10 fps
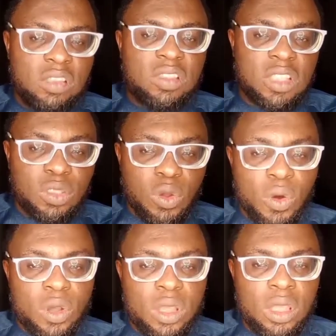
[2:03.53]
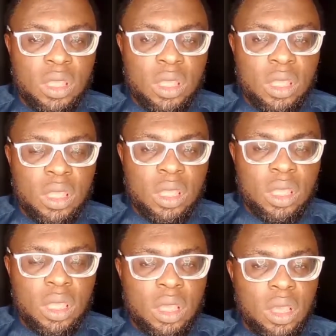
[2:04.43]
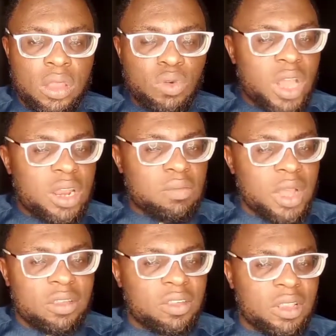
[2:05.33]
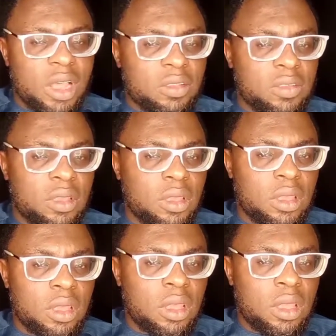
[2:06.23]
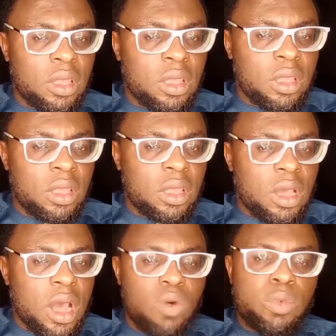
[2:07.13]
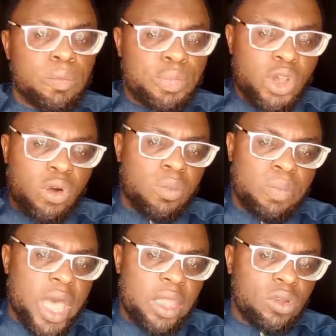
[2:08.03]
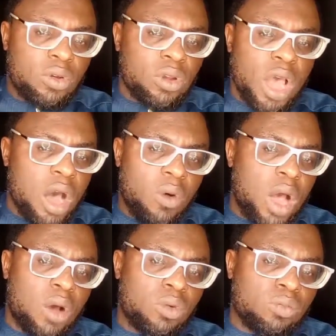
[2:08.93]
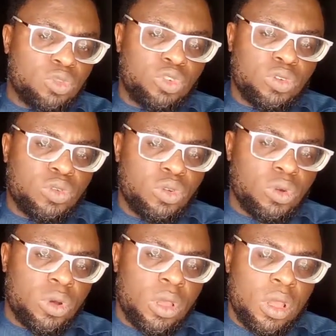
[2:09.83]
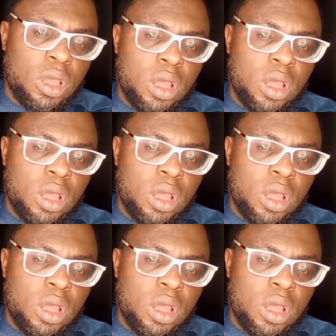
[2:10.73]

a senator. You can imagine that I will be preoccupied on how I'm just going to